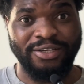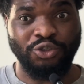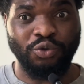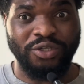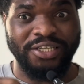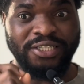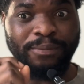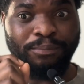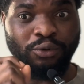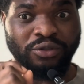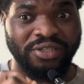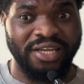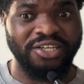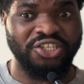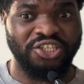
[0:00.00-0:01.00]
So there's a
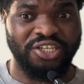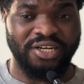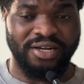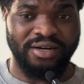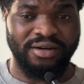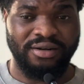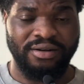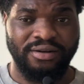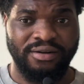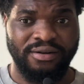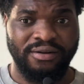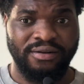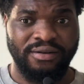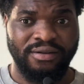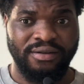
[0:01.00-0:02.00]
potential
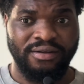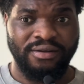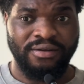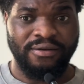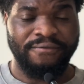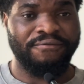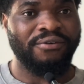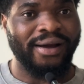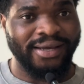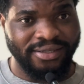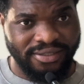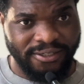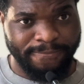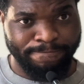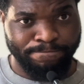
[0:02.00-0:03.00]

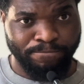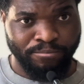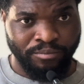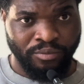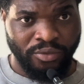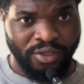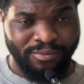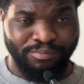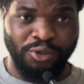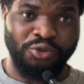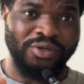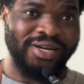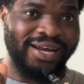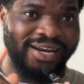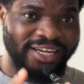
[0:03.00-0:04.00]
fight
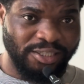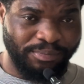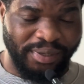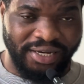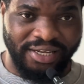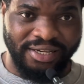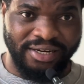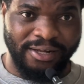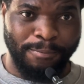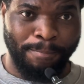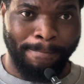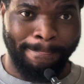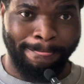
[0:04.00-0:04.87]
between Alex Pereira